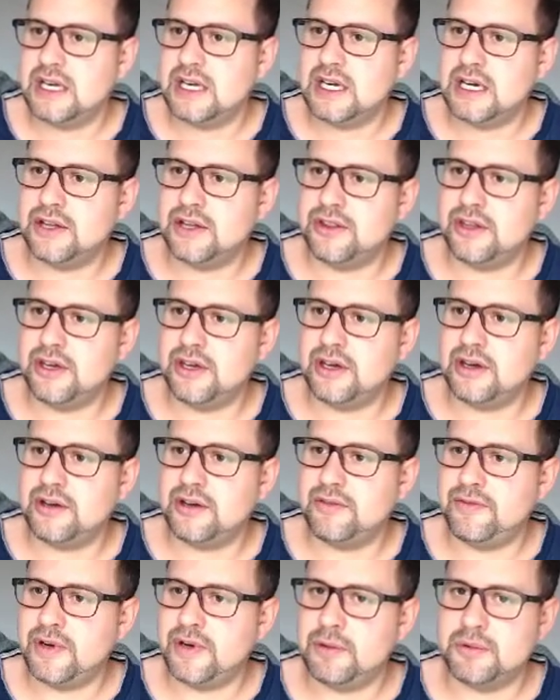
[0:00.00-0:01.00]
the
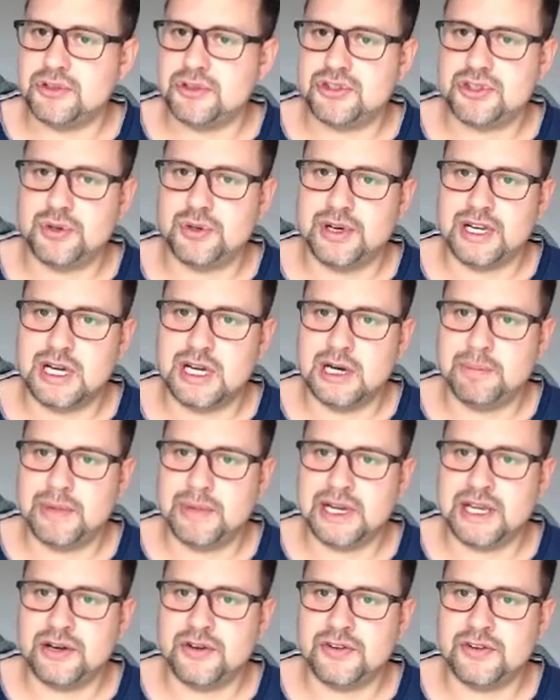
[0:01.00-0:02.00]
variables showing up. I can
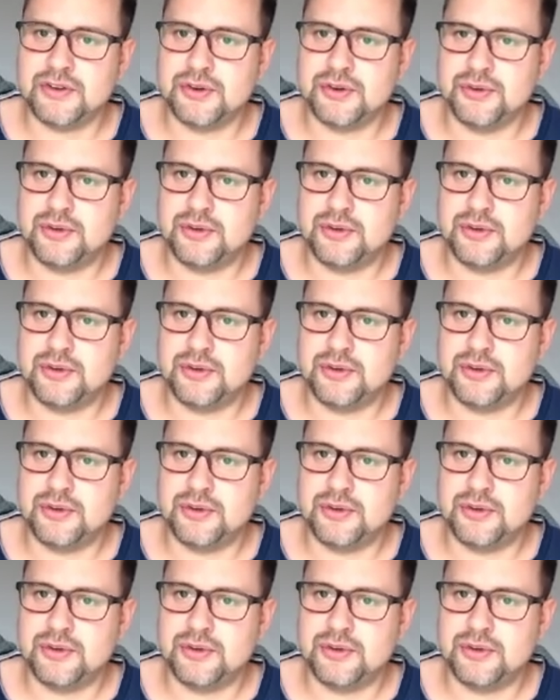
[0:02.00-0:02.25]
also